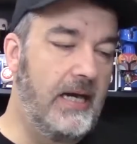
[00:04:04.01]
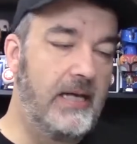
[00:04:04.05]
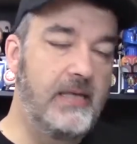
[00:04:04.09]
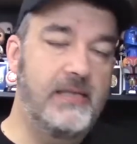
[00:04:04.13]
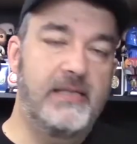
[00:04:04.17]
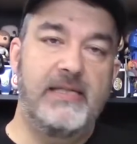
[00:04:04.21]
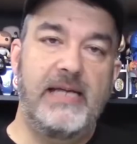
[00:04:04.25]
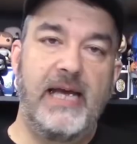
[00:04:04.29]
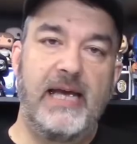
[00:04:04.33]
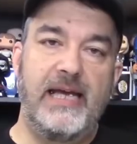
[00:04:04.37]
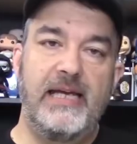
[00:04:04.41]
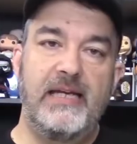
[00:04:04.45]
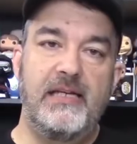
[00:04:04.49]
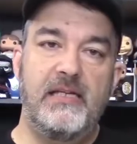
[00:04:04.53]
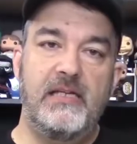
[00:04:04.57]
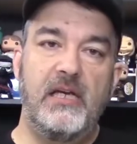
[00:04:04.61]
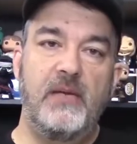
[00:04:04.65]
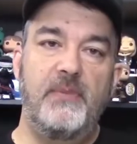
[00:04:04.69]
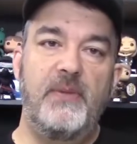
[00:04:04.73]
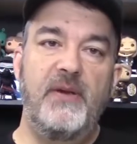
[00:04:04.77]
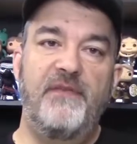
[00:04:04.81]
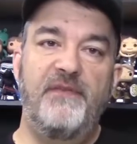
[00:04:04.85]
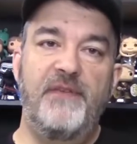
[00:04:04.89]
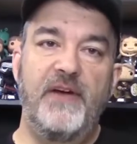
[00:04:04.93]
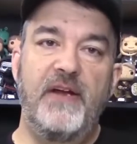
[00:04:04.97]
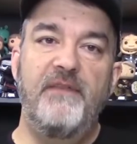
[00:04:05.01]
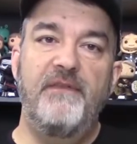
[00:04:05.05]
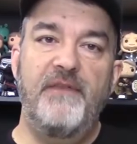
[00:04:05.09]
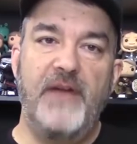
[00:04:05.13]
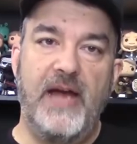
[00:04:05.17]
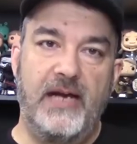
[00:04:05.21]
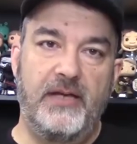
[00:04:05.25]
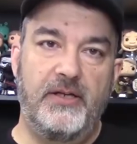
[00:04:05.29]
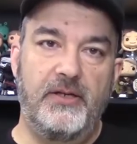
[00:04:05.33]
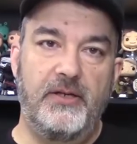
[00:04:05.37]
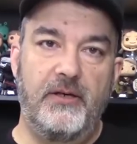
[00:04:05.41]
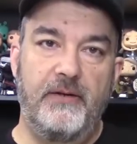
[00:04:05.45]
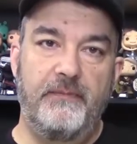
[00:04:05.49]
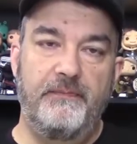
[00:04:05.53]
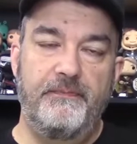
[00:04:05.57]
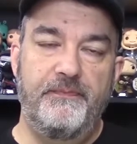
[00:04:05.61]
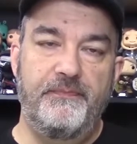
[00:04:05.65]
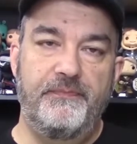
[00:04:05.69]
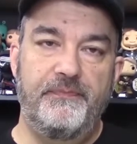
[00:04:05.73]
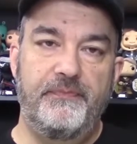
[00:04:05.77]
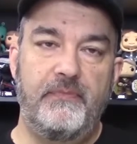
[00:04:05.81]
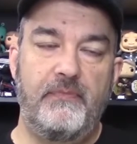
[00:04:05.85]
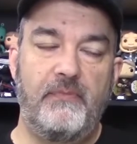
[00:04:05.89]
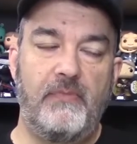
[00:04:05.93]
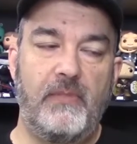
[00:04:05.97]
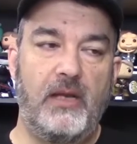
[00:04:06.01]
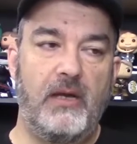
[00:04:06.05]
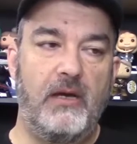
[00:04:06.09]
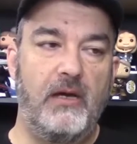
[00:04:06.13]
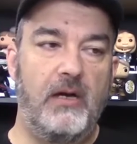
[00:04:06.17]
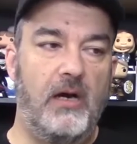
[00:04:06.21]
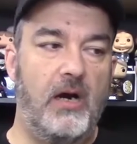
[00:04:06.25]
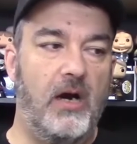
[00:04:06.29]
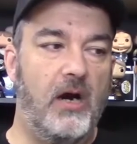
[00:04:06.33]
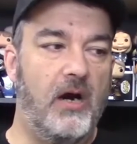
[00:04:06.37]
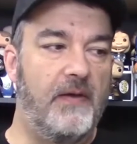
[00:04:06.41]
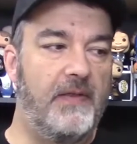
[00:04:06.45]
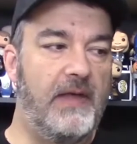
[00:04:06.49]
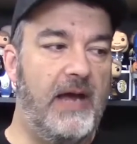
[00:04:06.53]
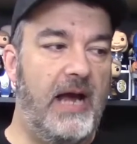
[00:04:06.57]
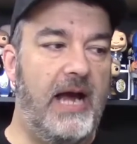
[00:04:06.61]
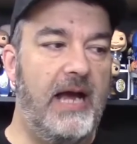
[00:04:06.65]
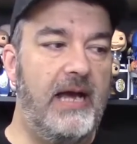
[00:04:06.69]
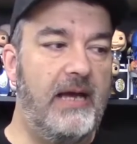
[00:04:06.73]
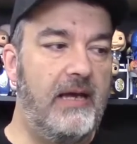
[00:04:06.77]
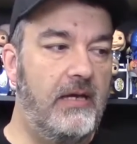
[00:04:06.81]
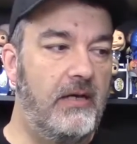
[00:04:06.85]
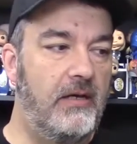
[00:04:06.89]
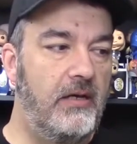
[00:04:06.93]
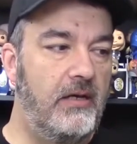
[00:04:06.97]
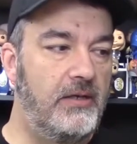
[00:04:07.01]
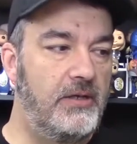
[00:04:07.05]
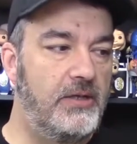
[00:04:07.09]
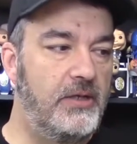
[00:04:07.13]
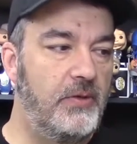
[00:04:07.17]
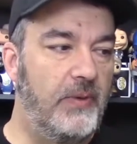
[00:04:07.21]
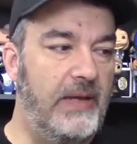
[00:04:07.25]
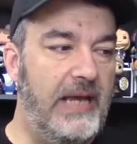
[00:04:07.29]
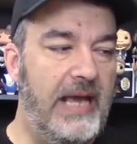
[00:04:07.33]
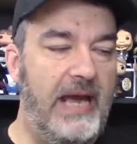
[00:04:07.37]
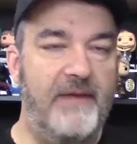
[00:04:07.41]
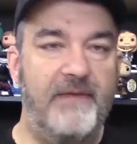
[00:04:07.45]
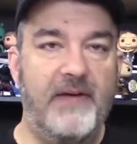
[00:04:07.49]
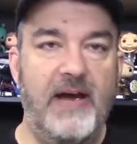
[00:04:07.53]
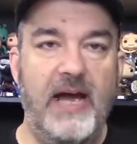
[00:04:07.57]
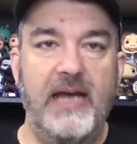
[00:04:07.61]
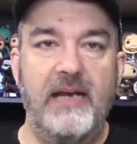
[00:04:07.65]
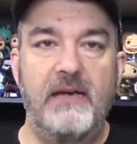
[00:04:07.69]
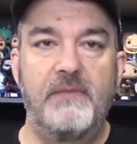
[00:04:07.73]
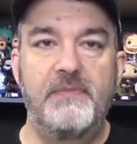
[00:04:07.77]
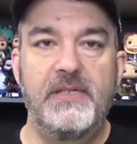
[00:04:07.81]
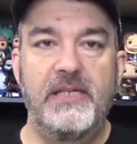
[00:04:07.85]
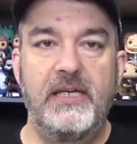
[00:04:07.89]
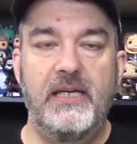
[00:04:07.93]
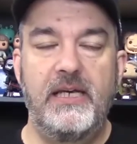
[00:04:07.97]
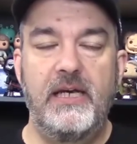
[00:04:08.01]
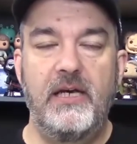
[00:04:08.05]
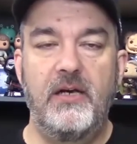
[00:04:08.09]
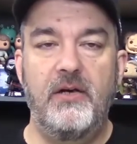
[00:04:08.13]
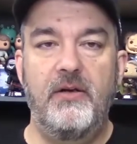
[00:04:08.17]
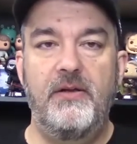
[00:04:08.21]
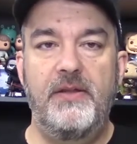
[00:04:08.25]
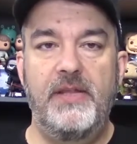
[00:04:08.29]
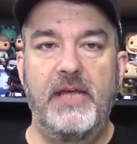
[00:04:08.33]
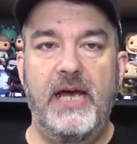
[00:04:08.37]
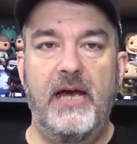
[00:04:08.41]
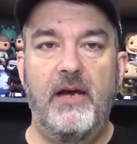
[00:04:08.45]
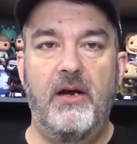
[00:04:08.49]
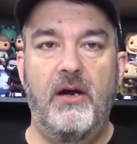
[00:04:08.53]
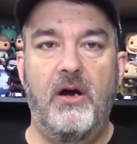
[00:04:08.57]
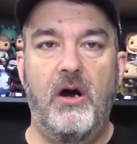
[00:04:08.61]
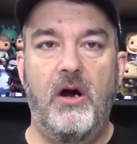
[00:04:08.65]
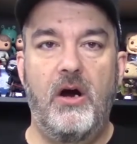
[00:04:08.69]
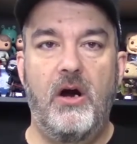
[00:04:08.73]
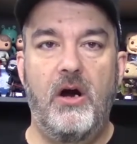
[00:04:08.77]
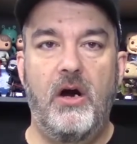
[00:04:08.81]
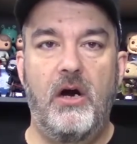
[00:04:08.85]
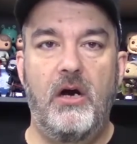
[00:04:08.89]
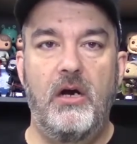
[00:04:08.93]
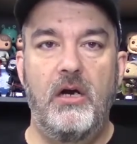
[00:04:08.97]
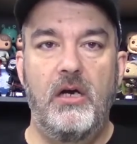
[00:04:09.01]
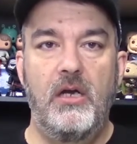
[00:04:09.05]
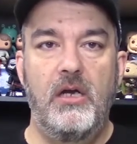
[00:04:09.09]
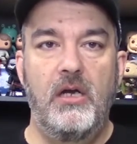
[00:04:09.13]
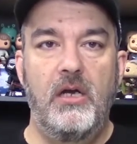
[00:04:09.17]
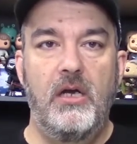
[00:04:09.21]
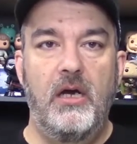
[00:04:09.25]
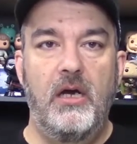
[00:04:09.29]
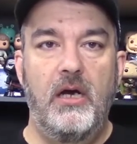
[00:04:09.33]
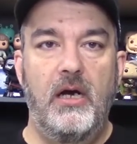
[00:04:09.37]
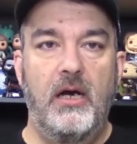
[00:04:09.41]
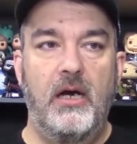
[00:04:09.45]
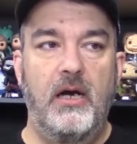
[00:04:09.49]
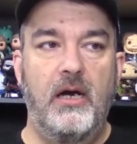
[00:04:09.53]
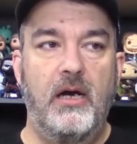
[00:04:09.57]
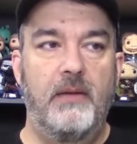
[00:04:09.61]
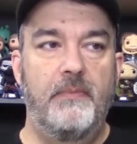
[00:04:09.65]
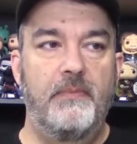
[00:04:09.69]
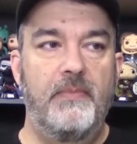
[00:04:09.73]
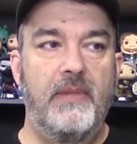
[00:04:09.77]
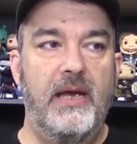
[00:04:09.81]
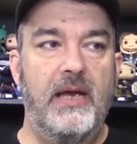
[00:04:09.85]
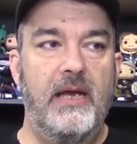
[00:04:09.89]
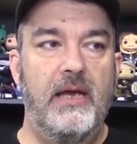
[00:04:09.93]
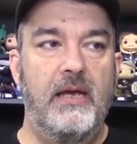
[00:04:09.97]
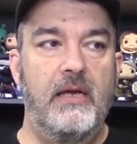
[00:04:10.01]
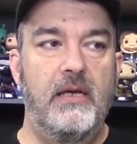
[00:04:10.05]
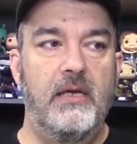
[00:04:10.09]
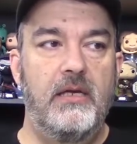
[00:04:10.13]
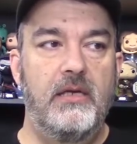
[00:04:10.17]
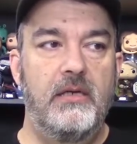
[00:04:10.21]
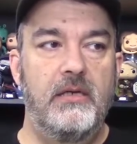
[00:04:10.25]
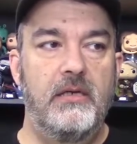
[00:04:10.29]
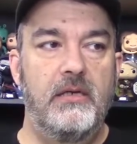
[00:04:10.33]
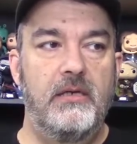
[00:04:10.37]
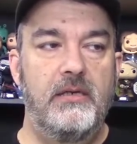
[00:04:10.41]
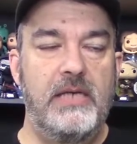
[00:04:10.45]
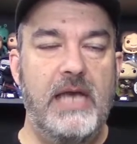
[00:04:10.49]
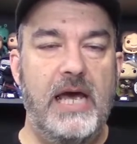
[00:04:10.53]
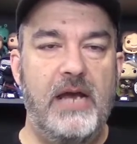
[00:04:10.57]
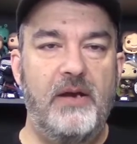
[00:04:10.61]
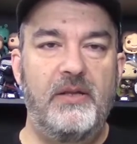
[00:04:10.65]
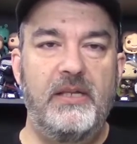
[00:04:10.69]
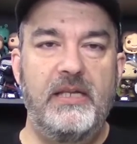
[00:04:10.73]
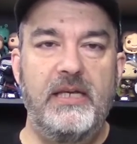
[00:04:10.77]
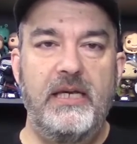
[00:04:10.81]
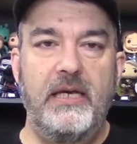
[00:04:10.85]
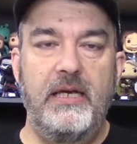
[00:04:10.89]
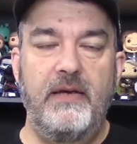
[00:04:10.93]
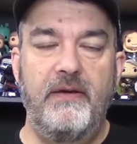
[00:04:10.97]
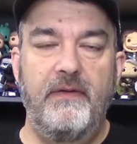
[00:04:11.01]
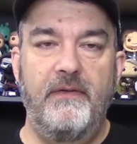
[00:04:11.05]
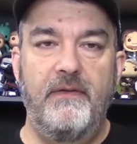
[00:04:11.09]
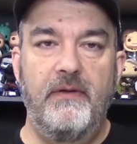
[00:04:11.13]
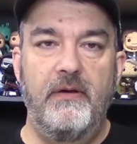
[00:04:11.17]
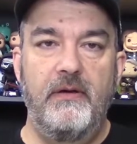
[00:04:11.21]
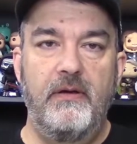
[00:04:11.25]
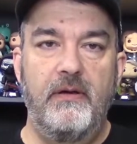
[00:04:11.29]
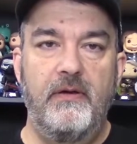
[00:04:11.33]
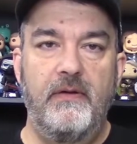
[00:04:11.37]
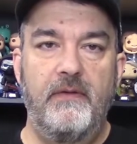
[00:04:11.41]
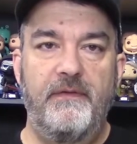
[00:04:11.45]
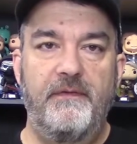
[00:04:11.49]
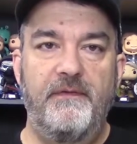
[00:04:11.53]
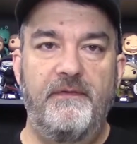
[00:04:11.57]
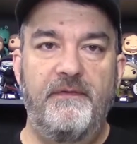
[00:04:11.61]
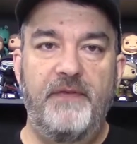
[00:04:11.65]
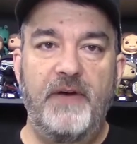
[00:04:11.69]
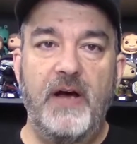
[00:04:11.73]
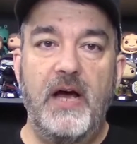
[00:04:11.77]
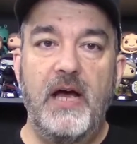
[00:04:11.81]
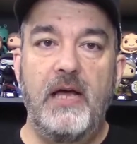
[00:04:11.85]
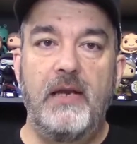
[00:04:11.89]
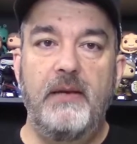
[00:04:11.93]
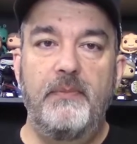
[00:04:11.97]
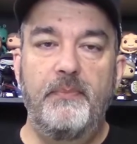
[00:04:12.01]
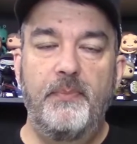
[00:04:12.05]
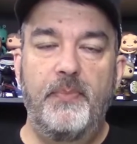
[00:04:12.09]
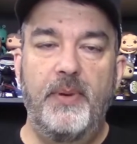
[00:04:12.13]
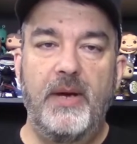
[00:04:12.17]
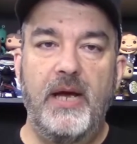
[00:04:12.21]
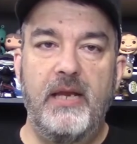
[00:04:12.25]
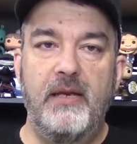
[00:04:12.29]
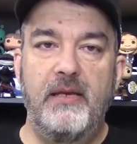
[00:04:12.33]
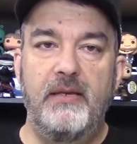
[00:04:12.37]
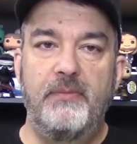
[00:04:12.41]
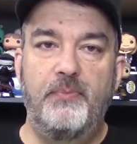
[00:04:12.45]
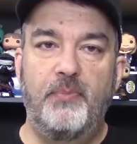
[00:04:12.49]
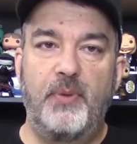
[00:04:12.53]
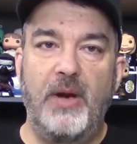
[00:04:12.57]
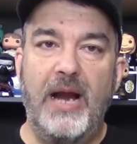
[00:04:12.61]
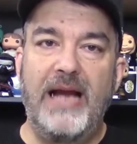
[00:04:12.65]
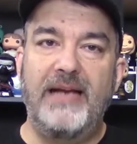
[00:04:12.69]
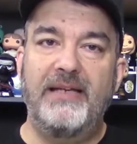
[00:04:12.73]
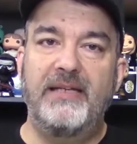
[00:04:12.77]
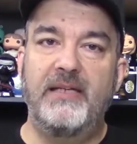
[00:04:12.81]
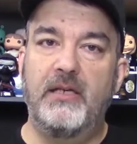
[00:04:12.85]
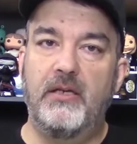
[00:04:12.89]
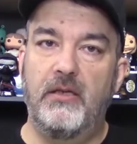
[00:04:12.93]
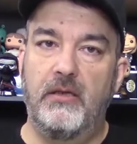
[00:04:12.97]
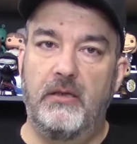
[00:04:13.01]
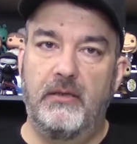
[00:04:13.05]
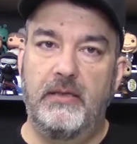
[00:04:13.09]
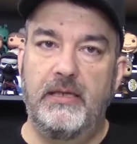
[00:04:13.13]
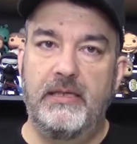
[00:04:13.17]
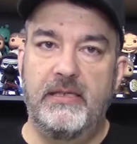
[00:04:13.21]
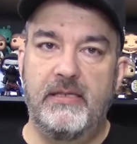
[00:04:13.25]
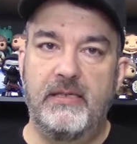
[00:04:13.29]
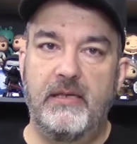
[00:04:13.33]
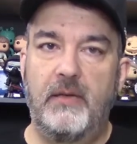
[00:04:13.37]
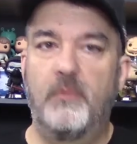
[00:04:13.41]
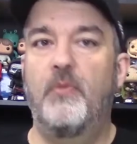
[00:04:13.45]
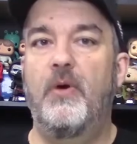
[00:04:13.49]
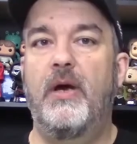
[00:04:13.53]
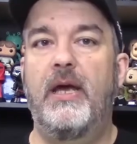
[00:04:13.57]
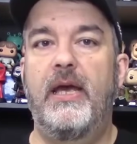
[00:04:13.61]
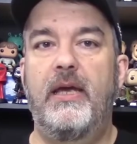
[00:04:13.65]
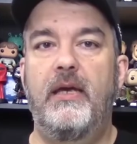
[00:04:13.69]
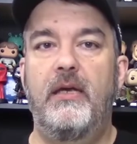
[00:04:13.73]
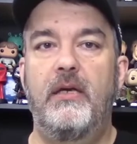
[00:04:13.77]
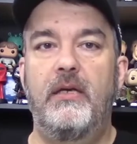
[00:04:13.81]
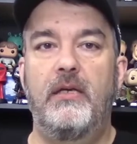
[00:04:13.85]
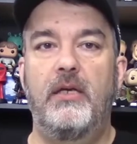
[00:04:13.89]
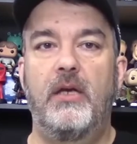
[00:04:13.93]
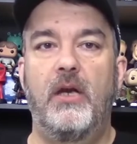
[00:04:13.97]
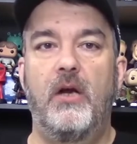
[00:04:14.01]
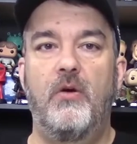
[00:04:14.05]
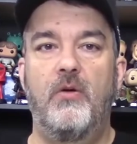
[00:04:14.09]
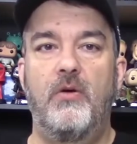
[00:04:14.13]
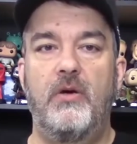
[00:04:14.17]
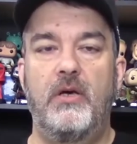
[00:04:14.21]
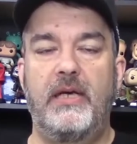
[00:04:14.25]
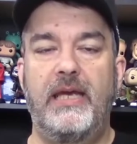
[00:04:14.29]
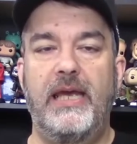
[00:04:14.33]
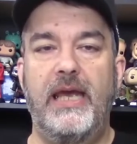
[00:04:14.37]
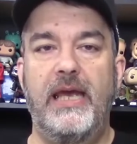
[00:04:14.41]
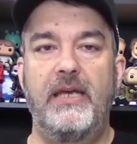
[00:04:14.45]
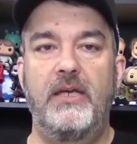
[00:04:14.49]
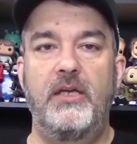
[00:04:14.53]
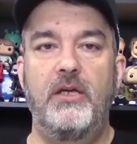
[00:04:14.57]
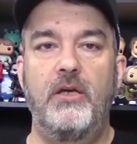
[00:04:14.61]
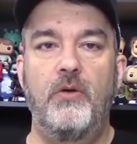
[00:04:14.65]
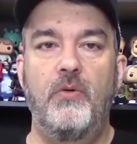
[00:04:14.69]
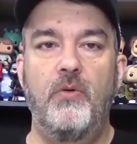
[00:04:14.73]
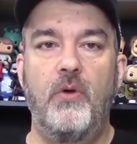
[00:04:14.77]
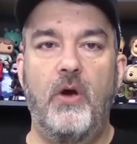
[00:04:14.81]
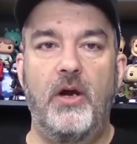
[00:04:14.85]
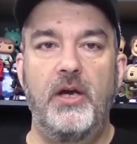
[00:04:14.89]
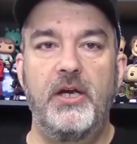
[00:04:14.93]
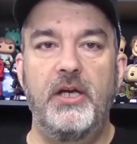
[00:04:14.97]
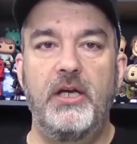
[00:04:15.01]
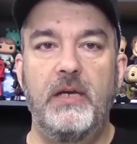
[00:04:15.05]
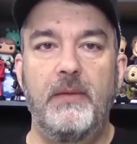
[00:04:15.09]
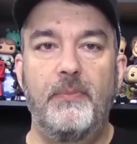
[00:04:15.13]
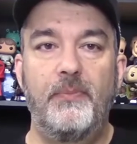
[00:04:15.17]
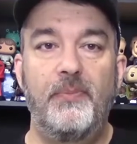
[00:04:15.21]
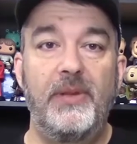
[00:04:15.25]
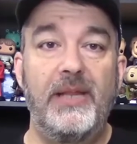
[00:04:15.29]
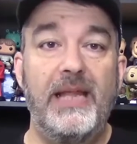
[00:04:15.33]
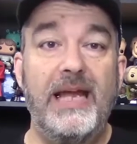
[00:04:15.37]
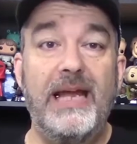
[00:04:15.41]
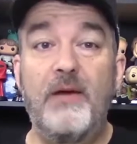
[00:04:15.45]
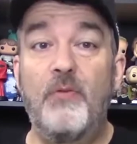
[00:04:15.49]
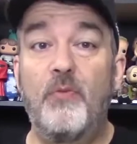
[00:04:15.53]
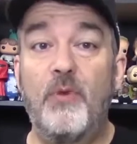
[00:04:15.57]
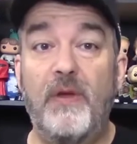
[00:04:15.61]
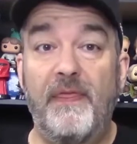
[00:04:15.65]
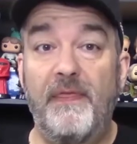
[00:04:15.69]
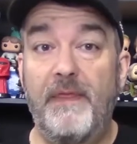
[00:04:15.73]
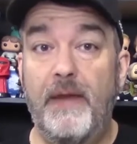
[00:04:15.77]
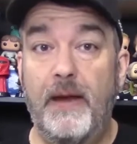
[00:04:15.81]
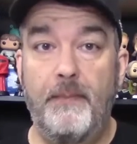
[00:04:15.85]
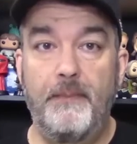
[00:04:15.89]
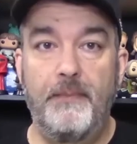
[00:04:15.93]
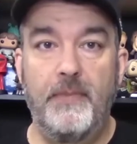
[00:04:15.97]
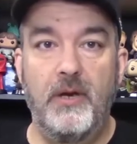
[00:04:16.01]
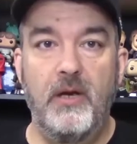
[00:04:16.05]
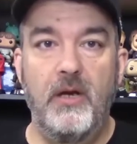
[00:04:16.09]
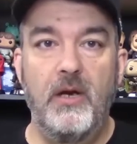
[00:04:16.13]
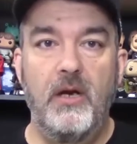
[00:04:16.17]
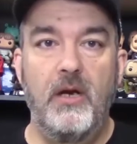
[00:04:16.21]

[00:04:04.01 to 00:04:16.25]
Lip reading: Second is going to be fun factor. Do we have items in here that are not only fun but practical in some way? You know, are you going to play with them?